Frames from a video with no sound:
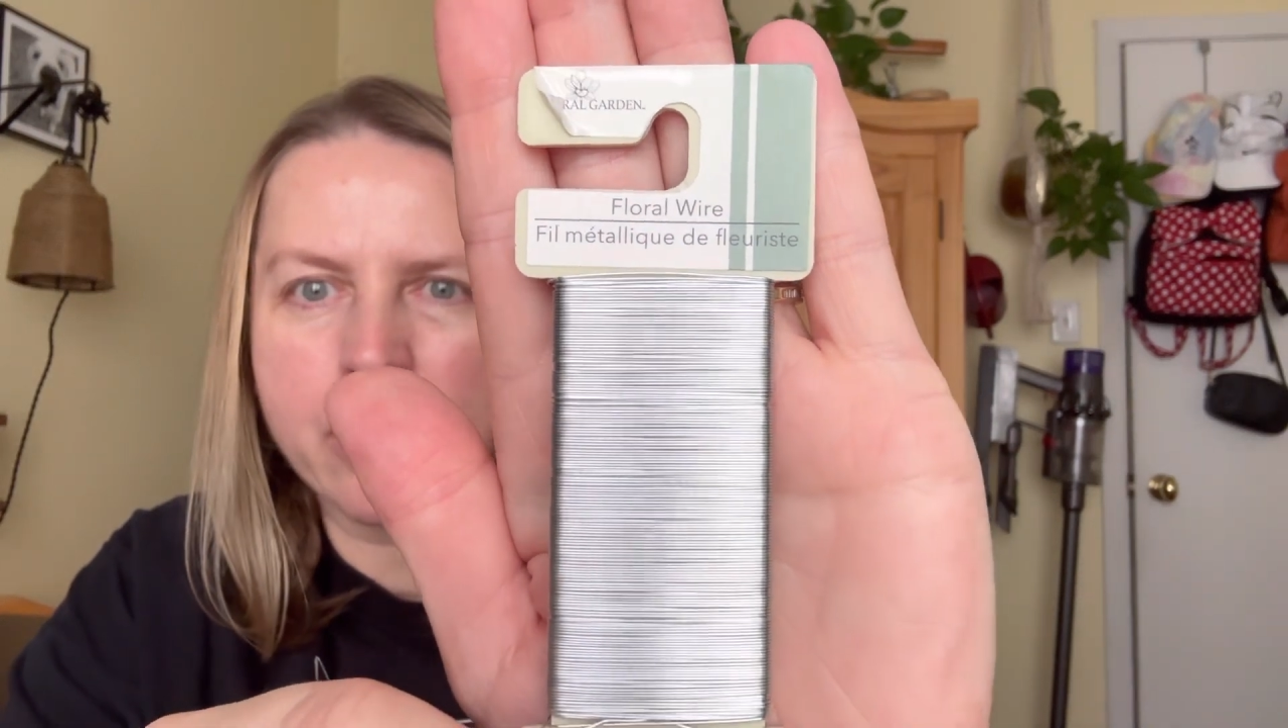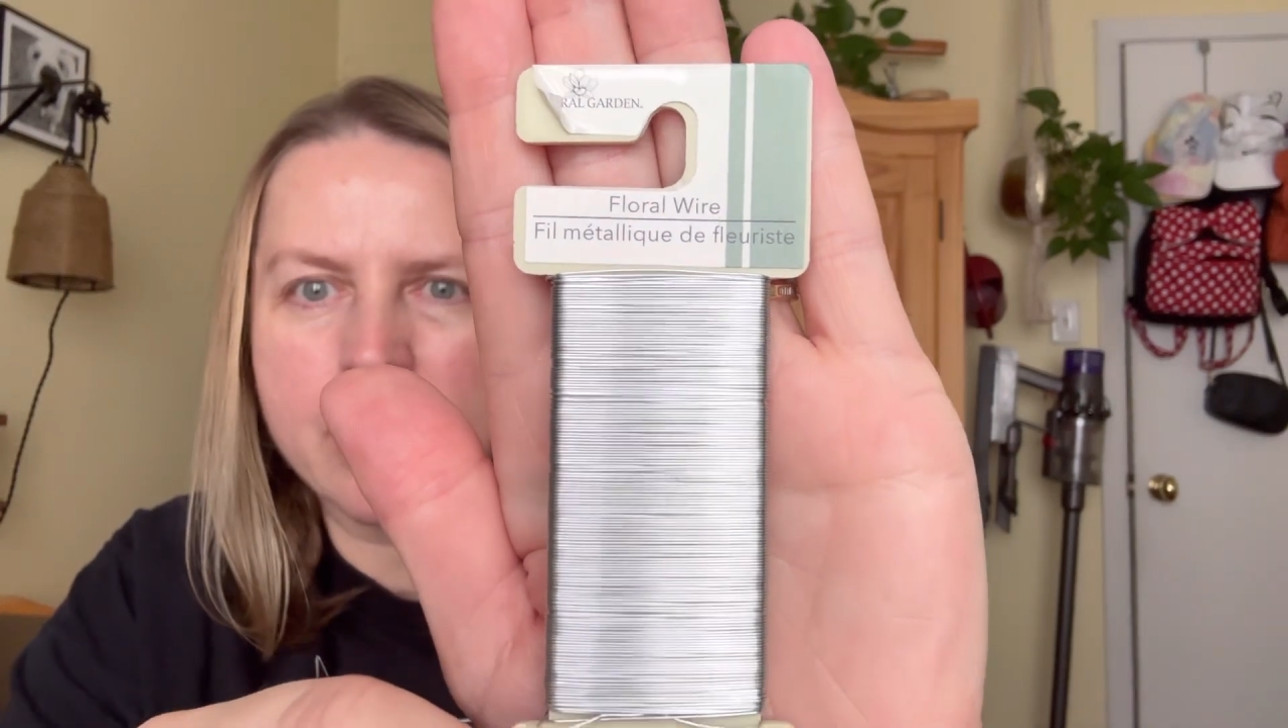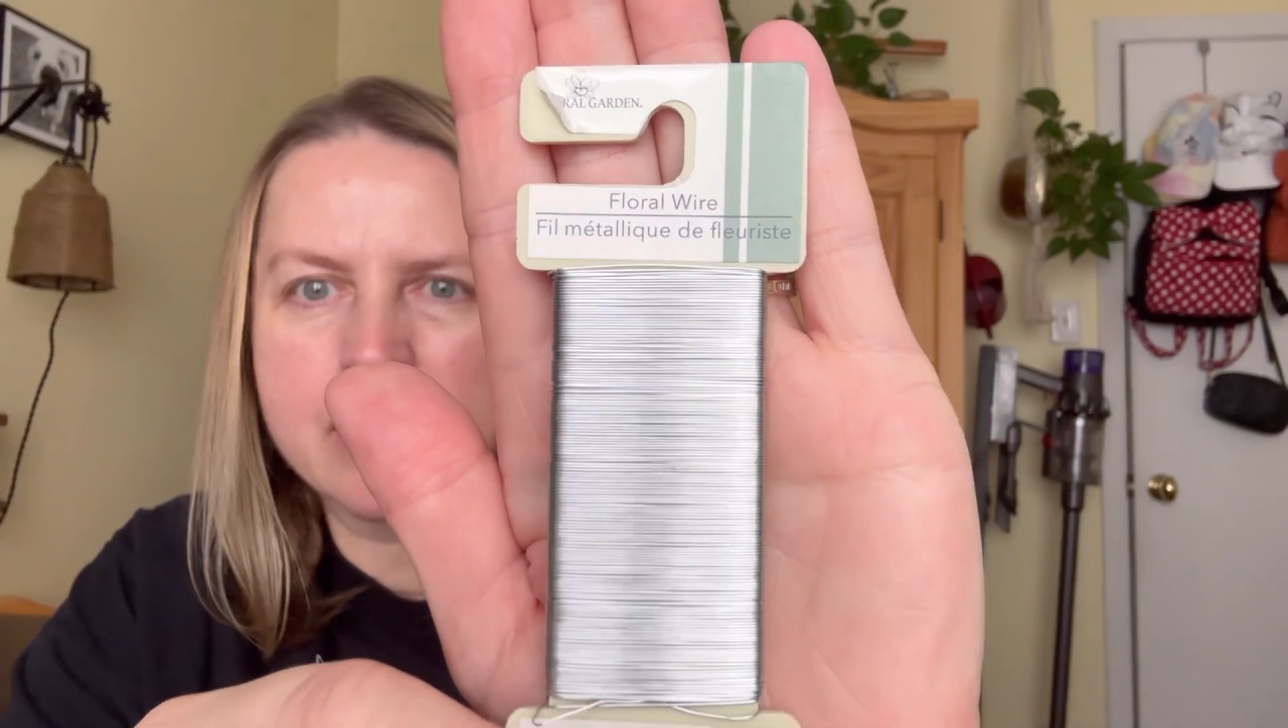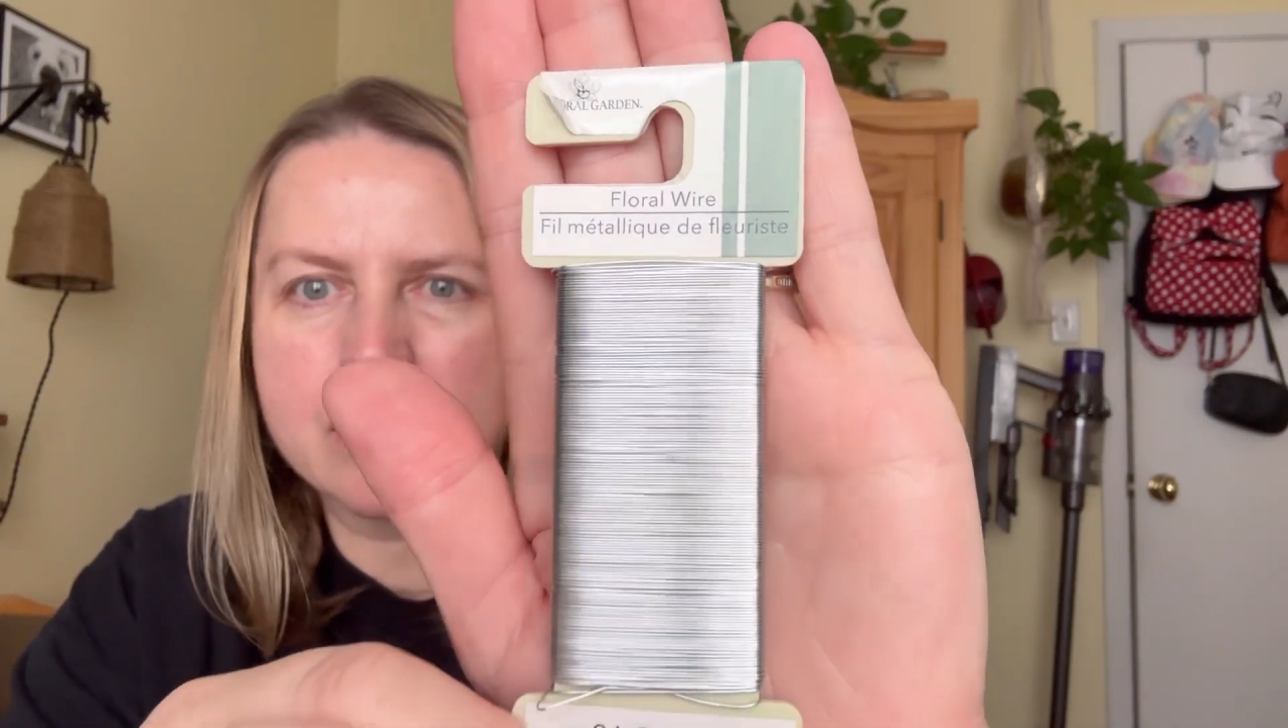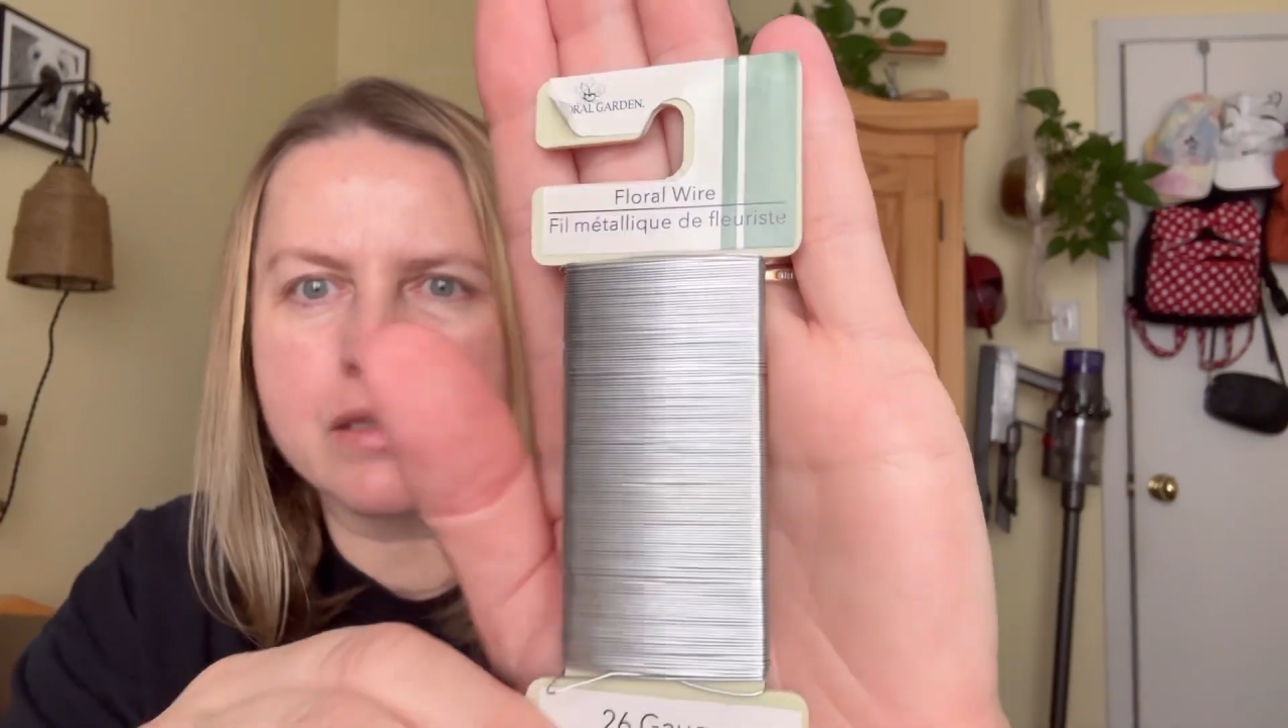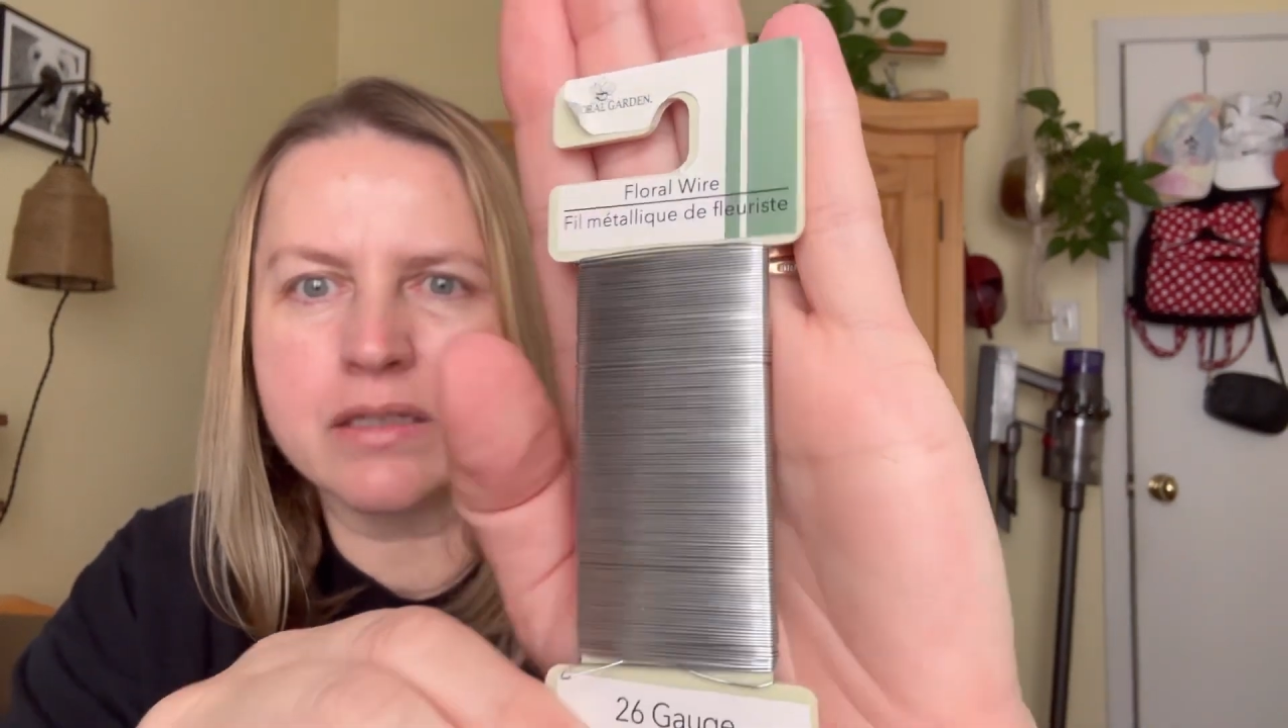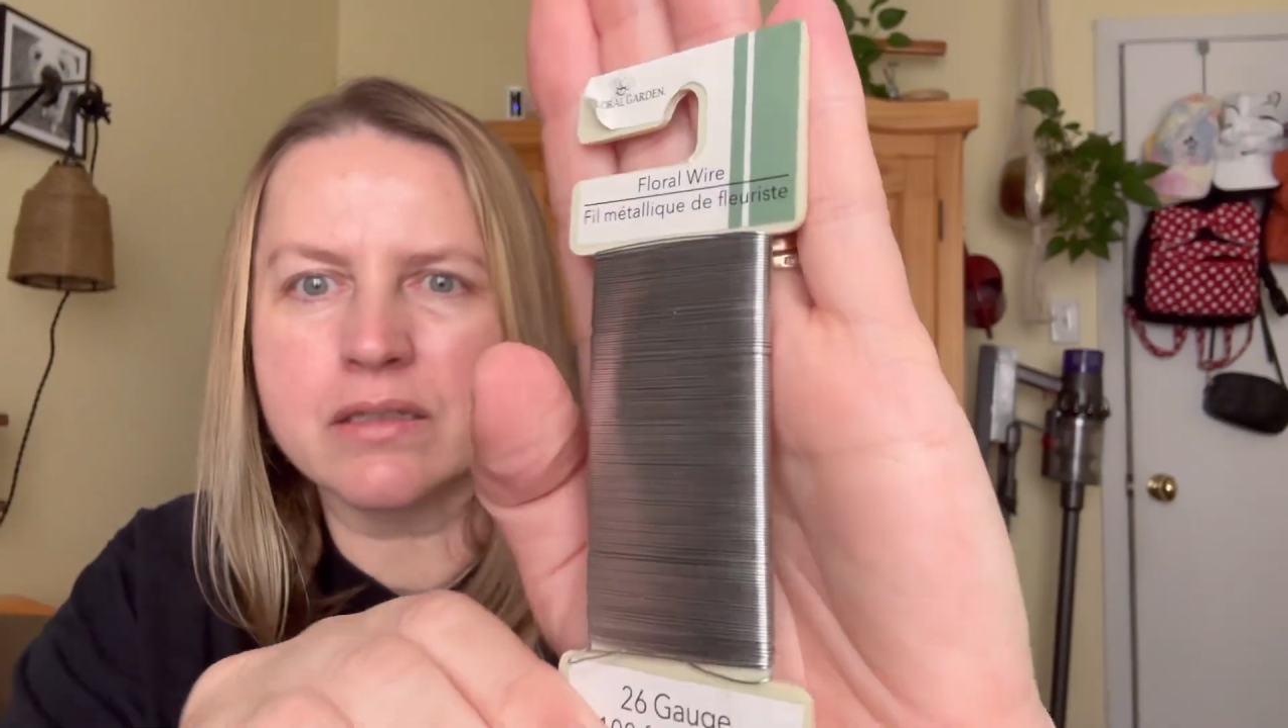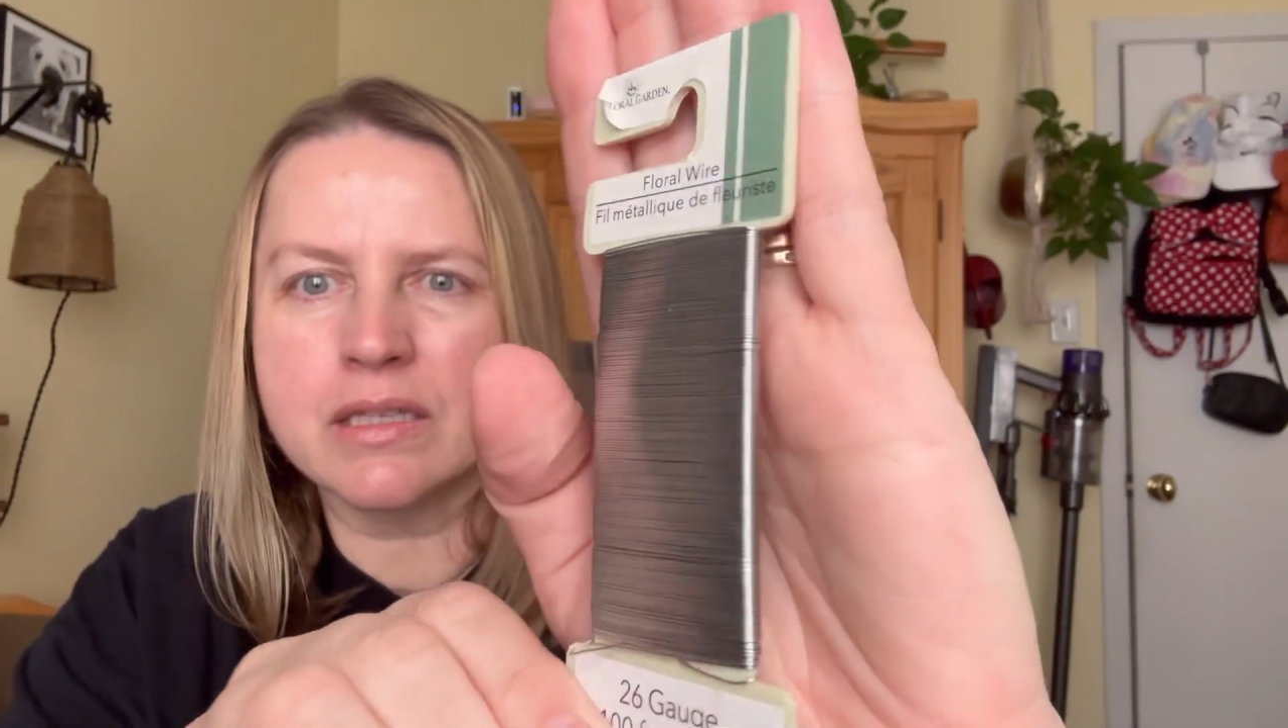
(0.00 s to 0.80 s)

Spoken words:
is a little,